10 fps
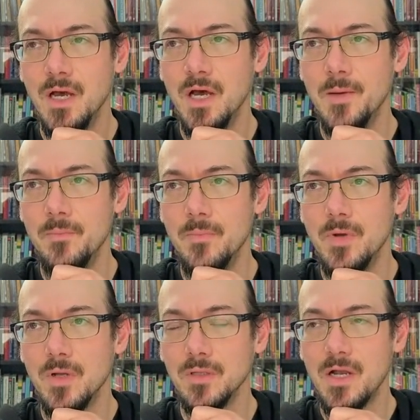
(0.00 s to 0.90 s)

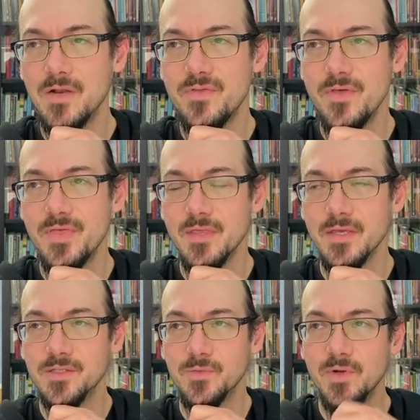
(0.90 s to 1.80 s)
A lot of the thing
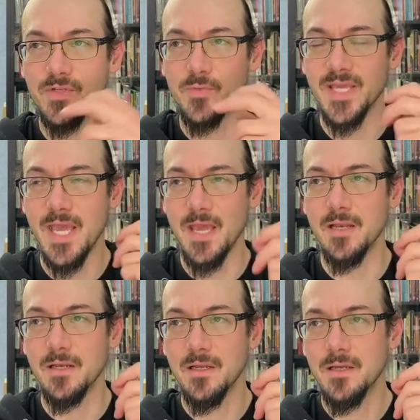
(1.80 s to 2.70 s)
that gets weird is
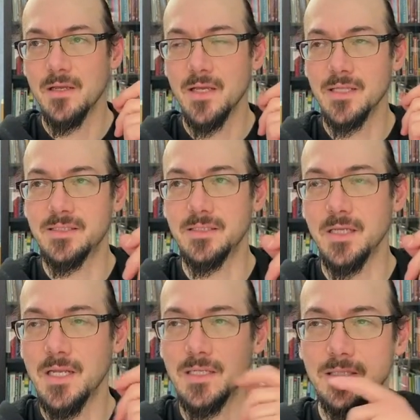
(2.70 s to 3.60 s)
it's
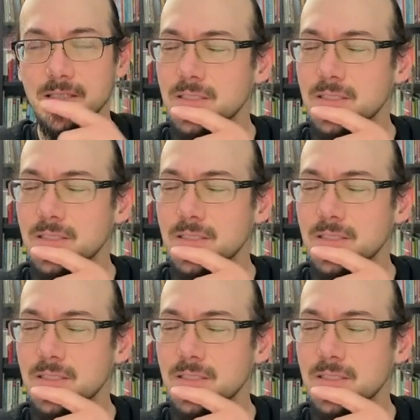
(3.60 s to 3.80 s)
not.